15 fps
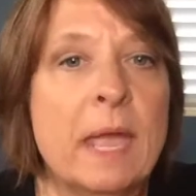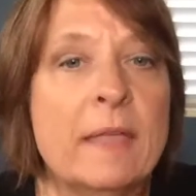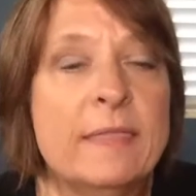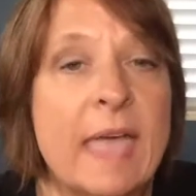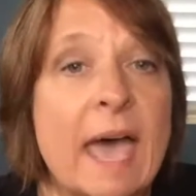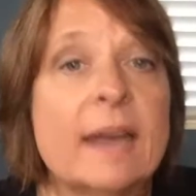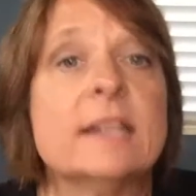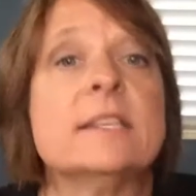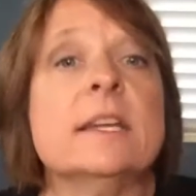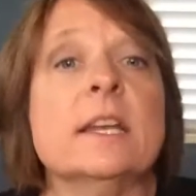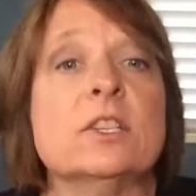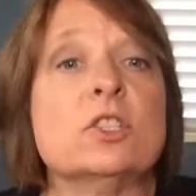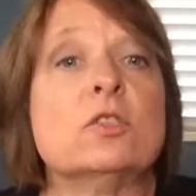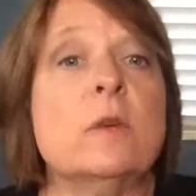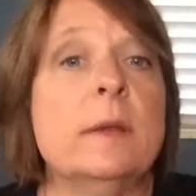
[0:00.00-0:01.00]
that is an
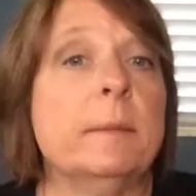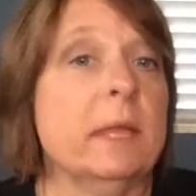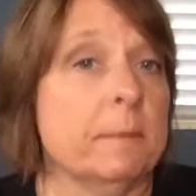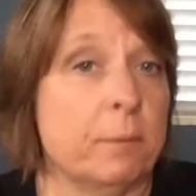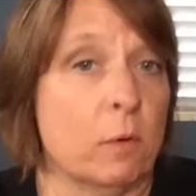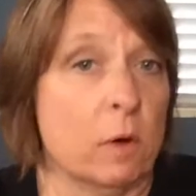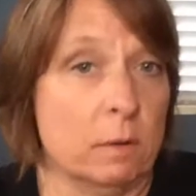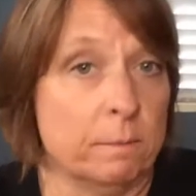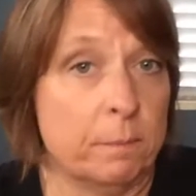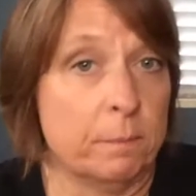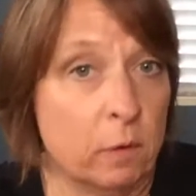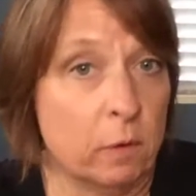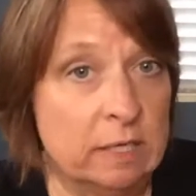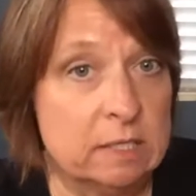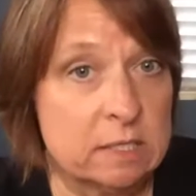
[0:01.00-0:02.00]
extremely important
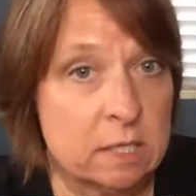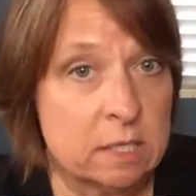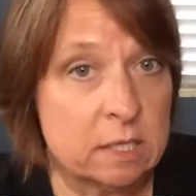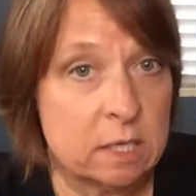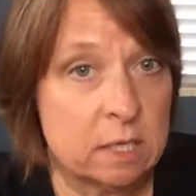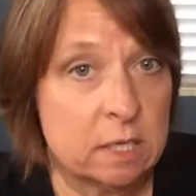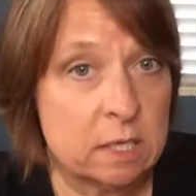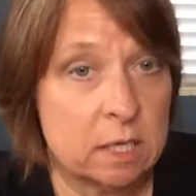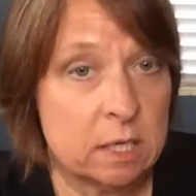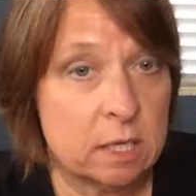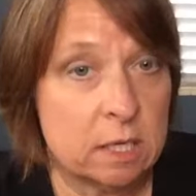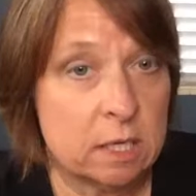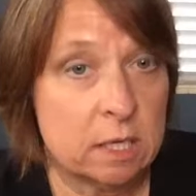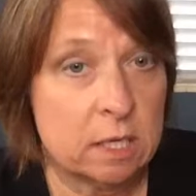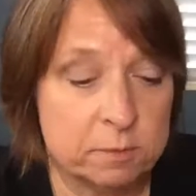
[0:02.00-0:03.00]
point in
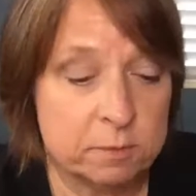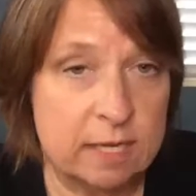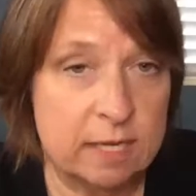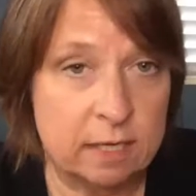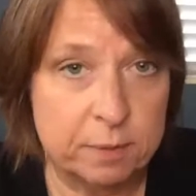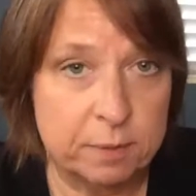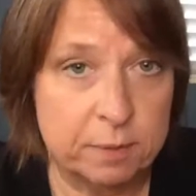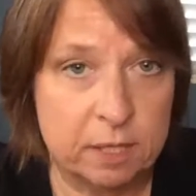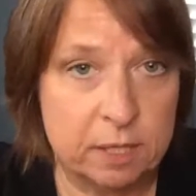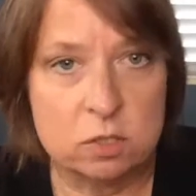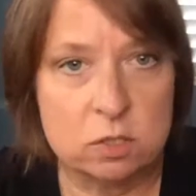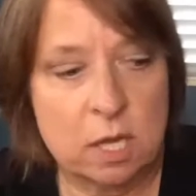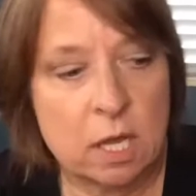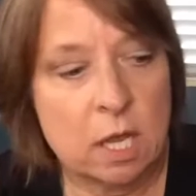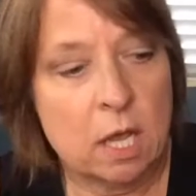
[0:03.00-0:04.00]
terms of taking
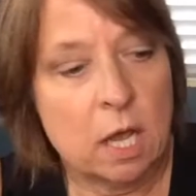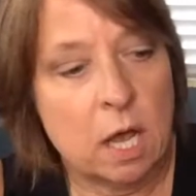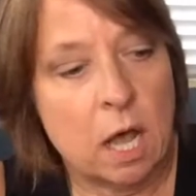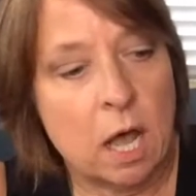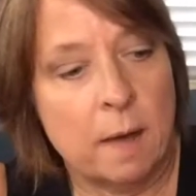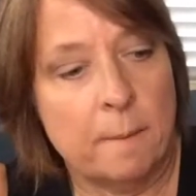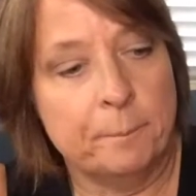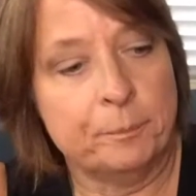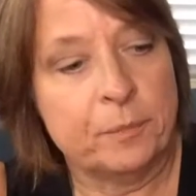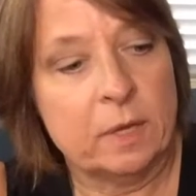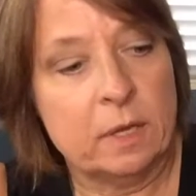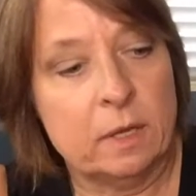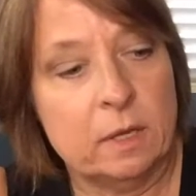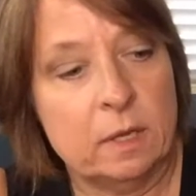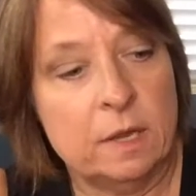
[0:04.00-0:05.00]
pictures.
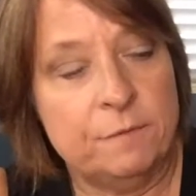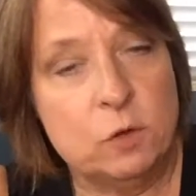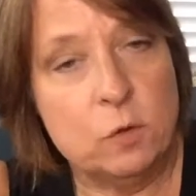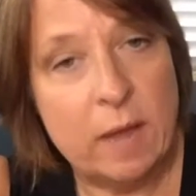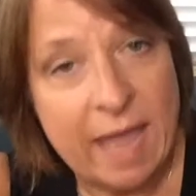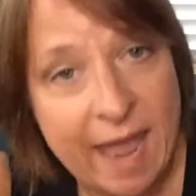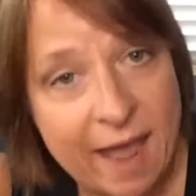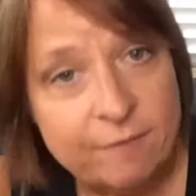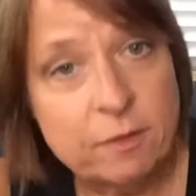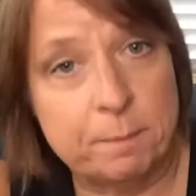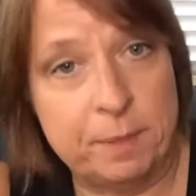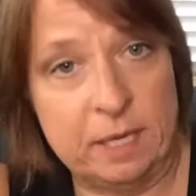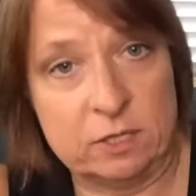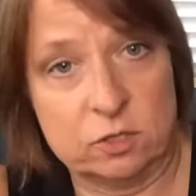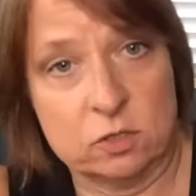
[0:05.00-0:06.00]
If you have the
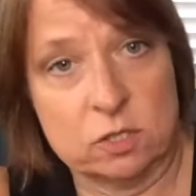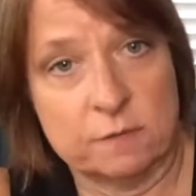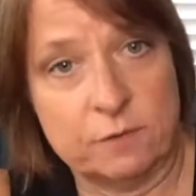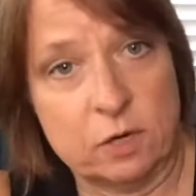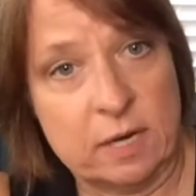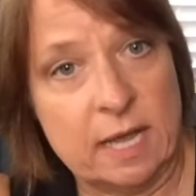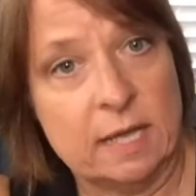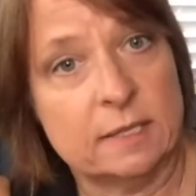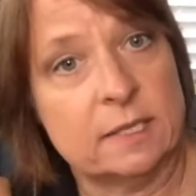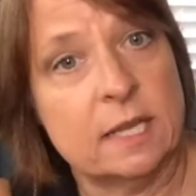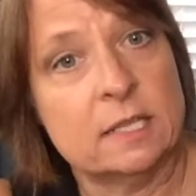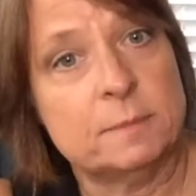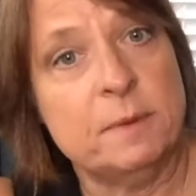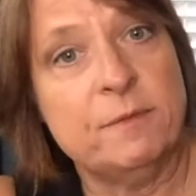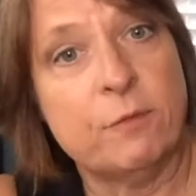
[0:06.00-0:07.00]
pictures of your
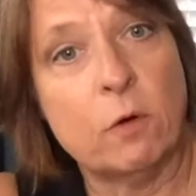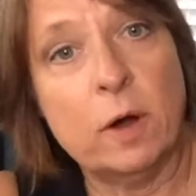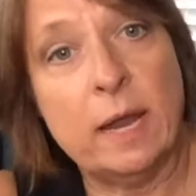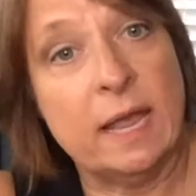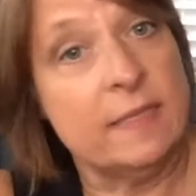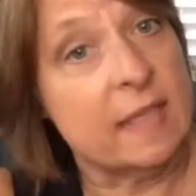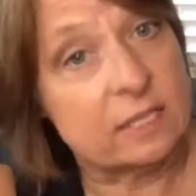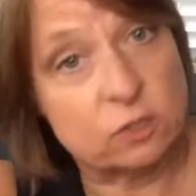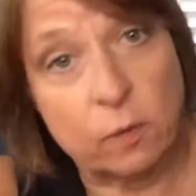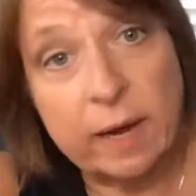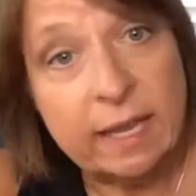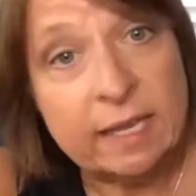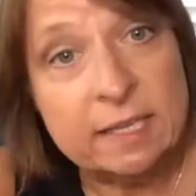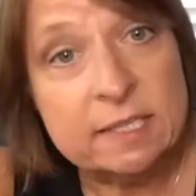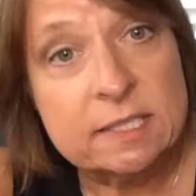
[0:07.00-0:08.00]
contents beforehand, that's
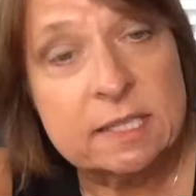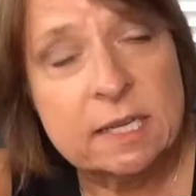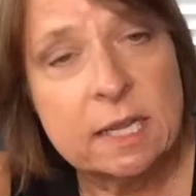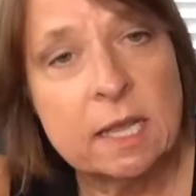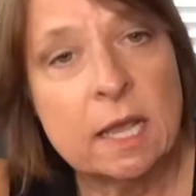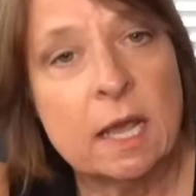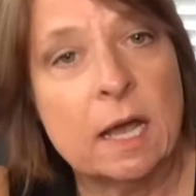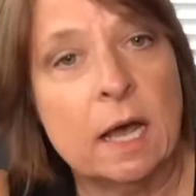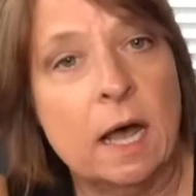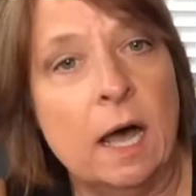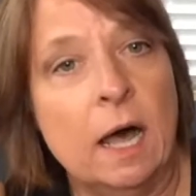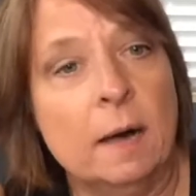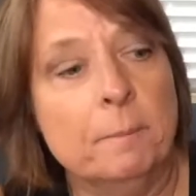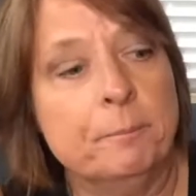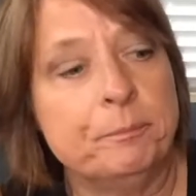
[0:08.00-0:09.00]
great.
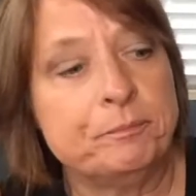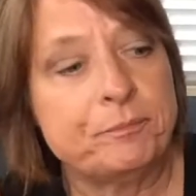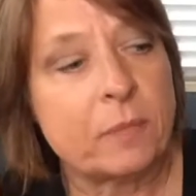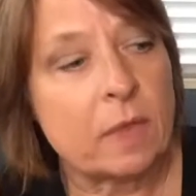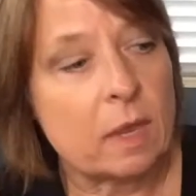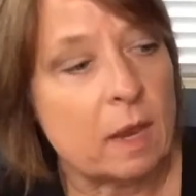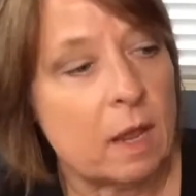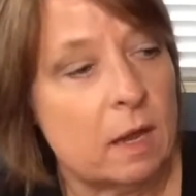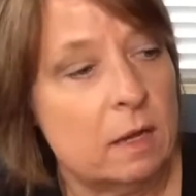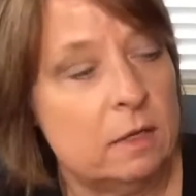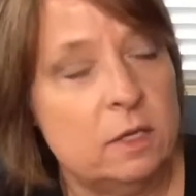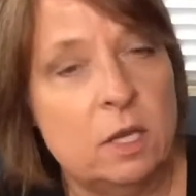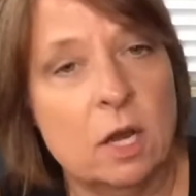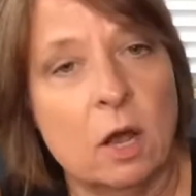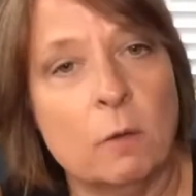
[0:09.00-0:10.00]
But
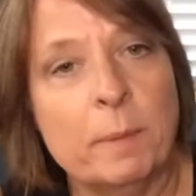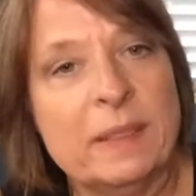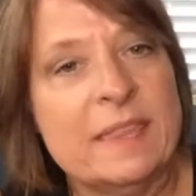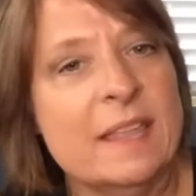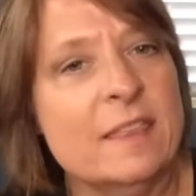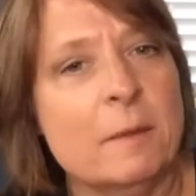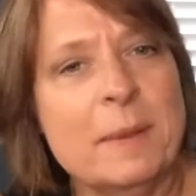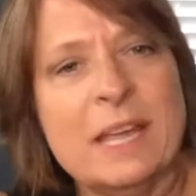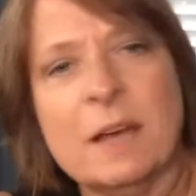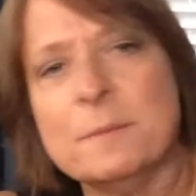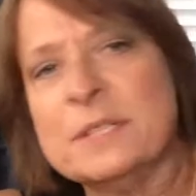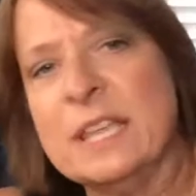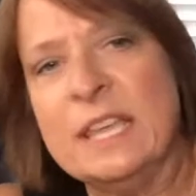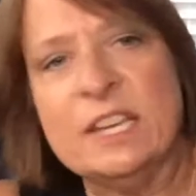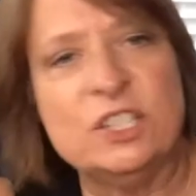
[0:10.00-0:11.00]
then there becomes
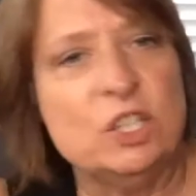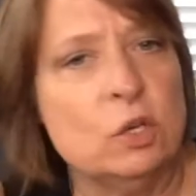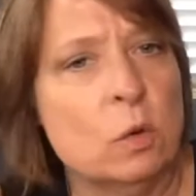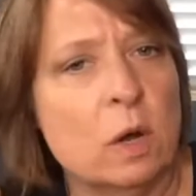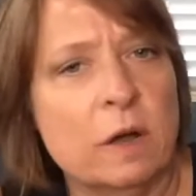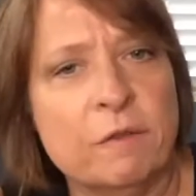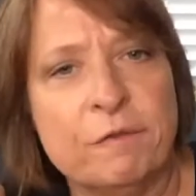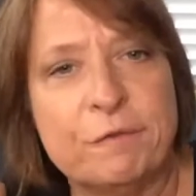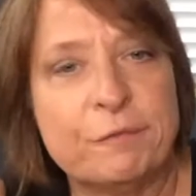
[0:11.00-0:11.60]
the issue of,